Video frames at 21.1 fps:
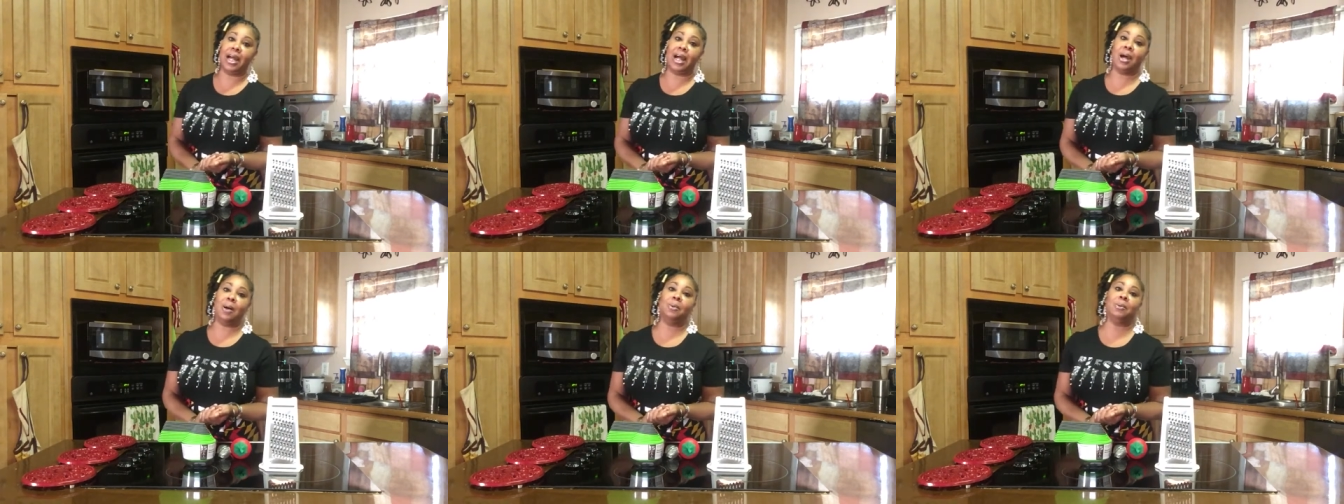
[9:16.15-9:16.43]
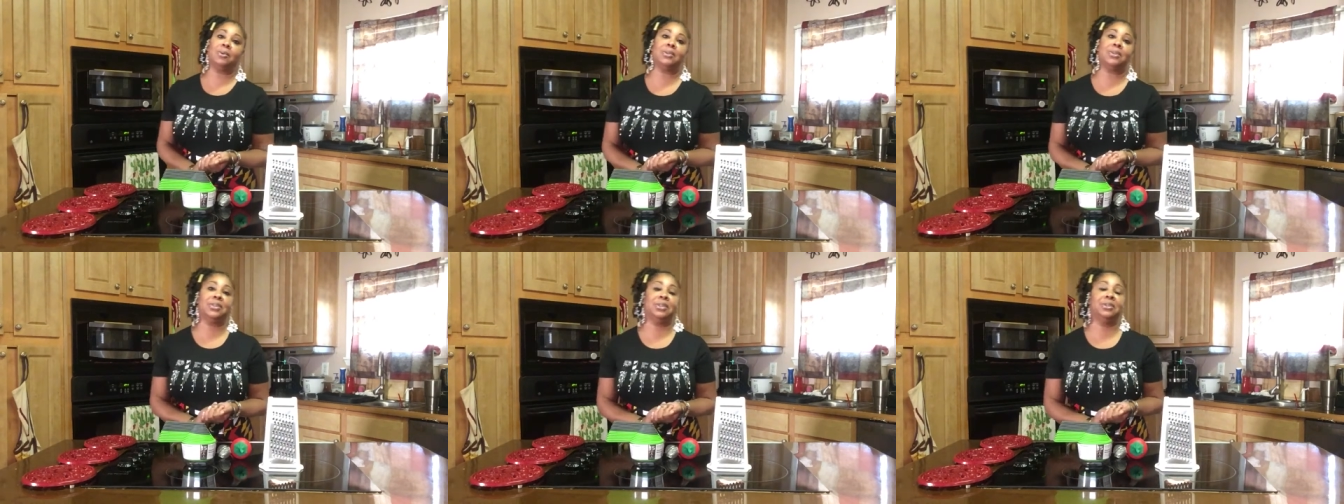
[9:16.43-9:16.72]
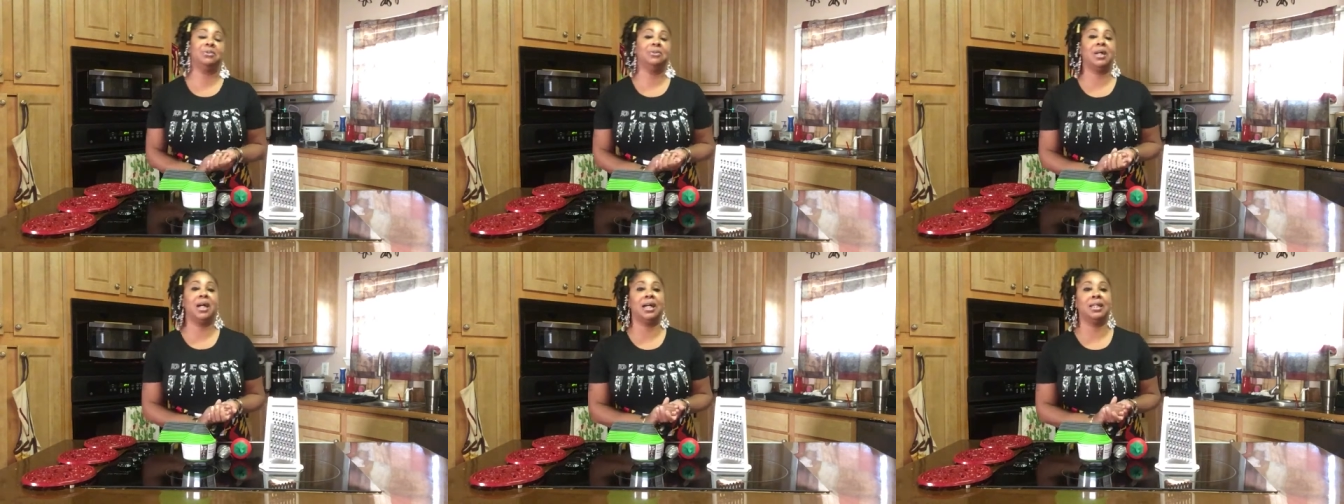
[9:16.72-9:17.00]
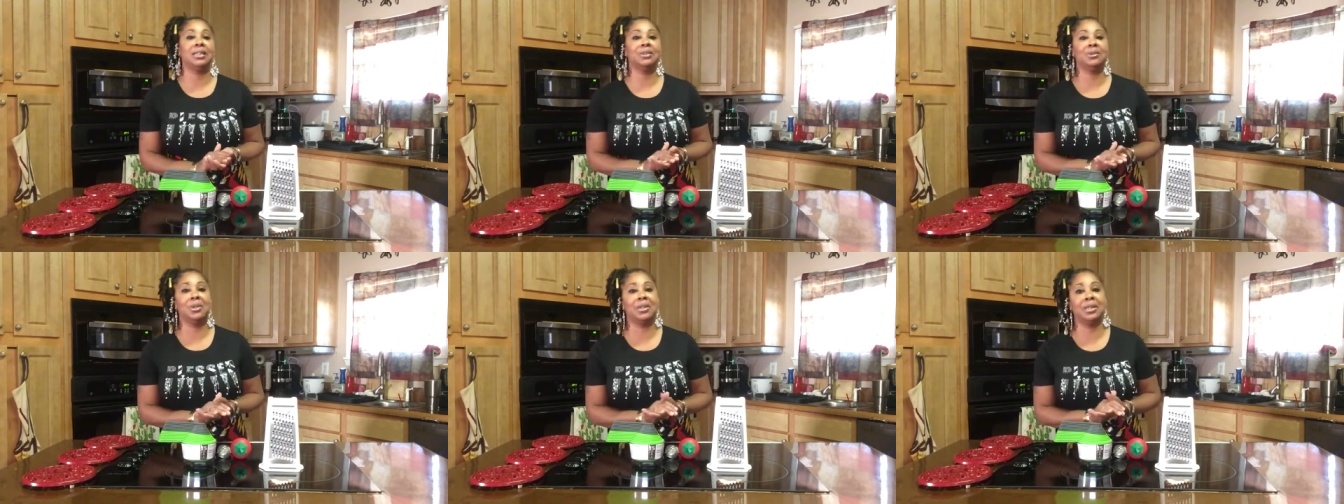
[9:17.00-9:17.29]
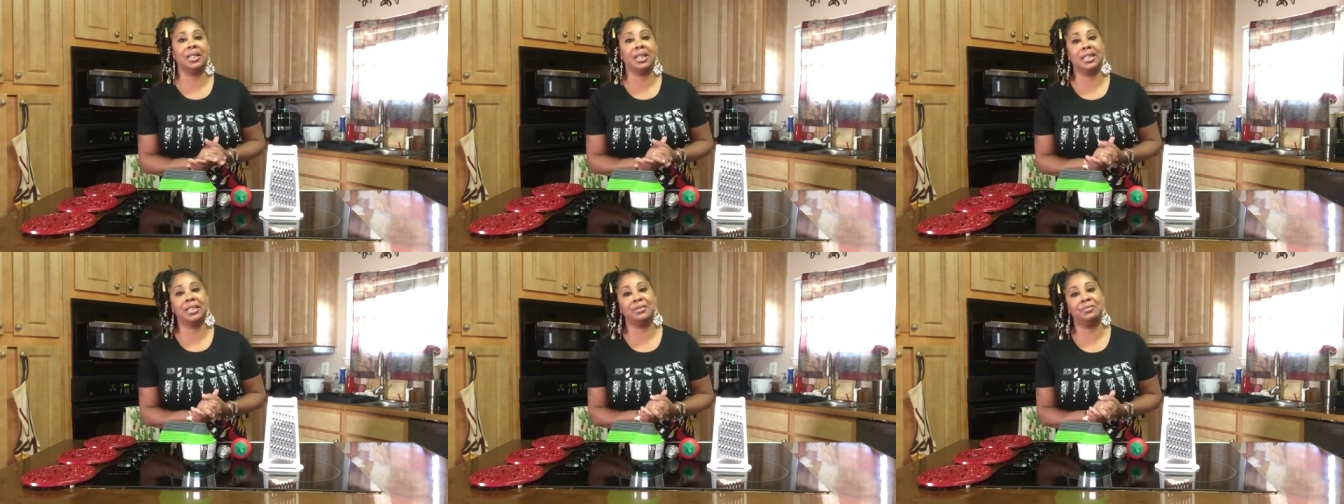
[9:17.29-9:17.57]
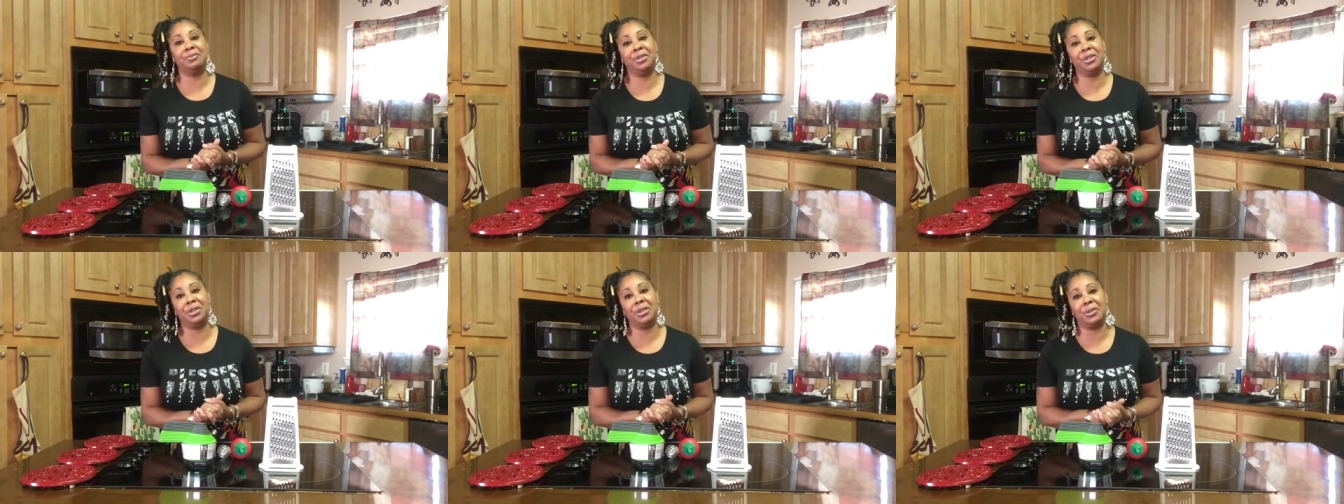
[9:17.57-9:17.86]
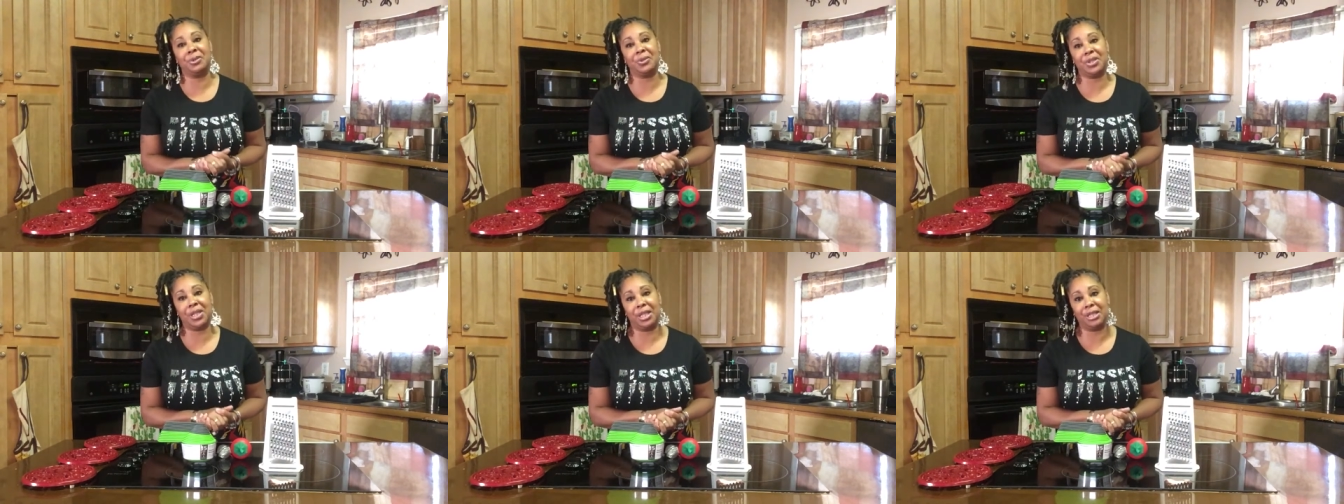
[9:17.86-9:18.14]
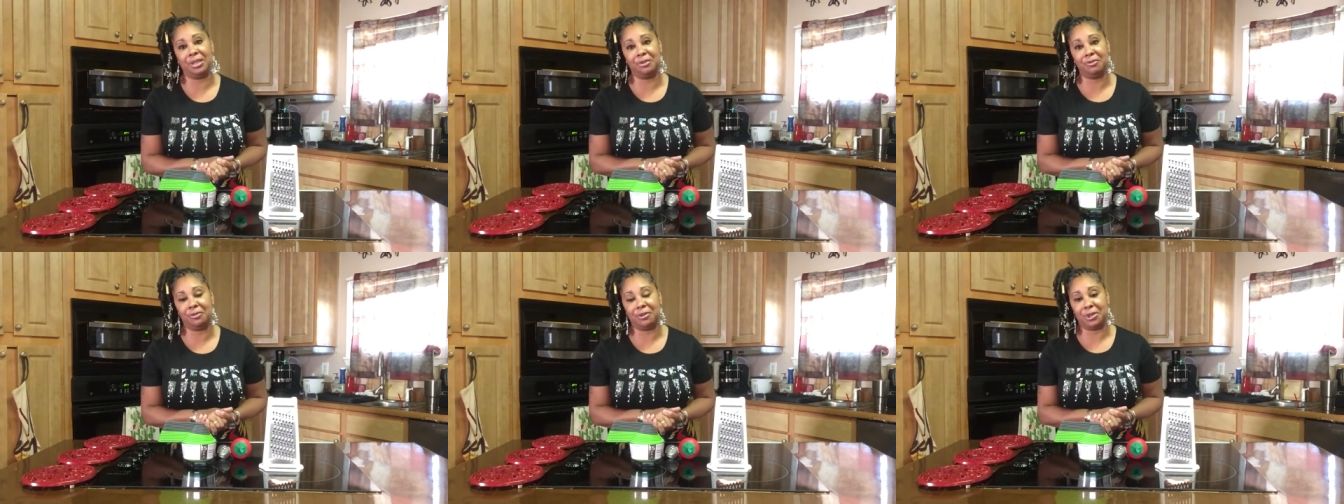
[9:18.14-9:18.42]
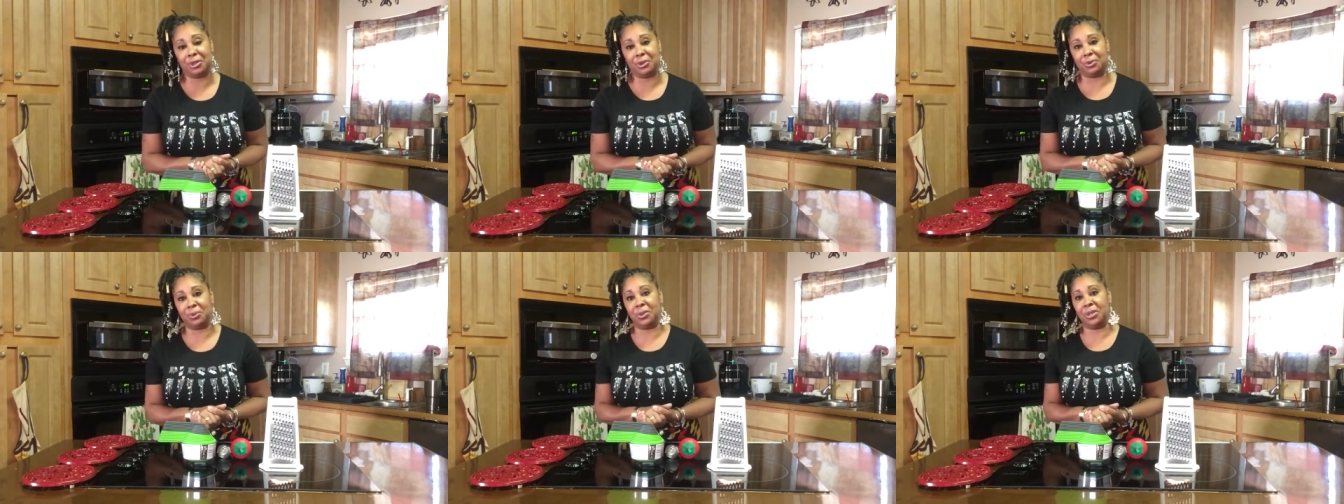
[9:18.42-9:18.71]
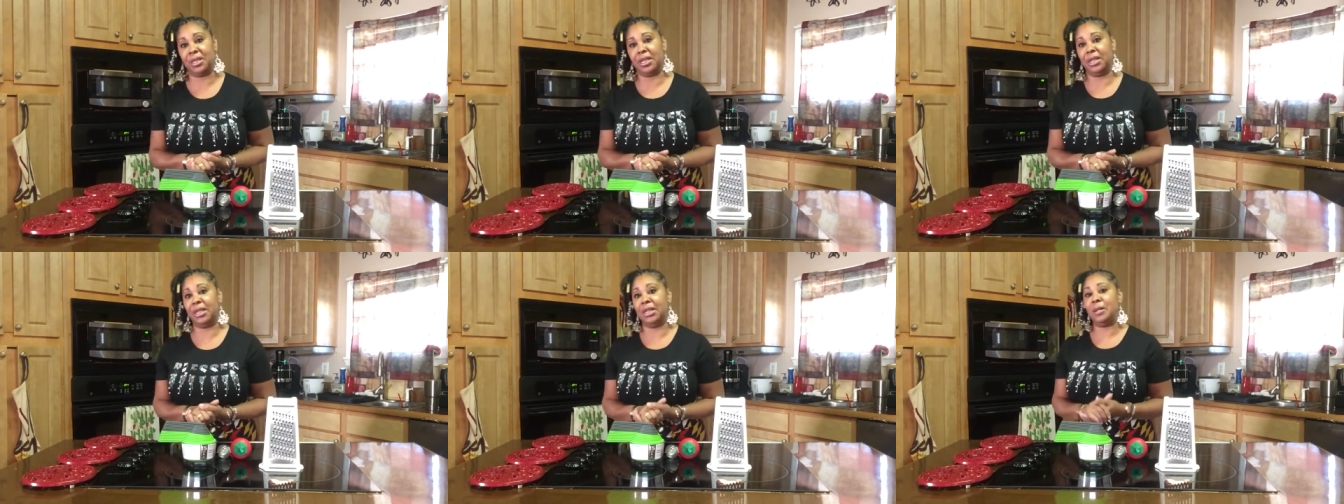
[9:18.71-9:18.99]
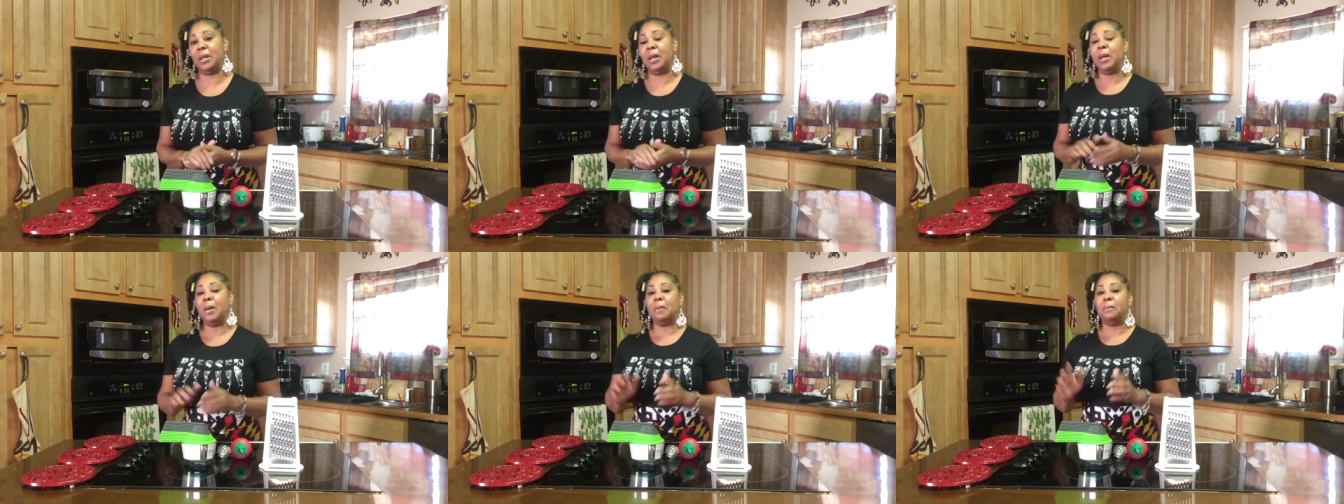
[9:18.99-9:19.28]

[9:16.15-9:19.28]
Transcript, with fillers: I will see you guys on the next video. Thank you for tuning in.